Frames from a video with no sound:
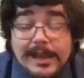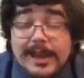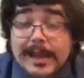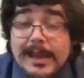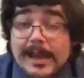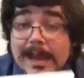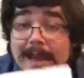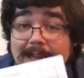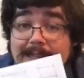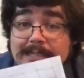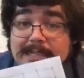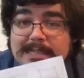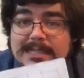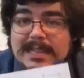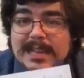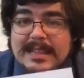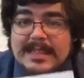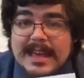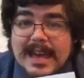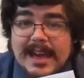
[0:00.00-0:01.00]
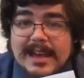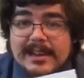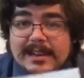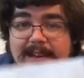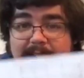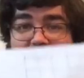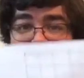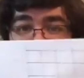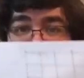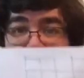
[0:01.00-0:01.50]
And just like that,
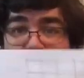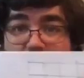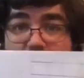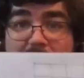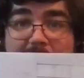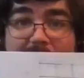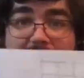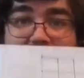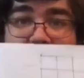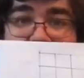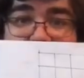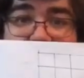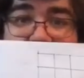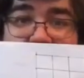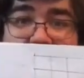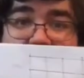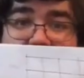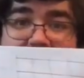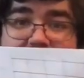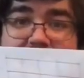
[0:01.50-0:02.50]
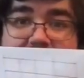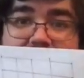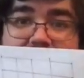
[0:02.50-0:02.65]
you have a nice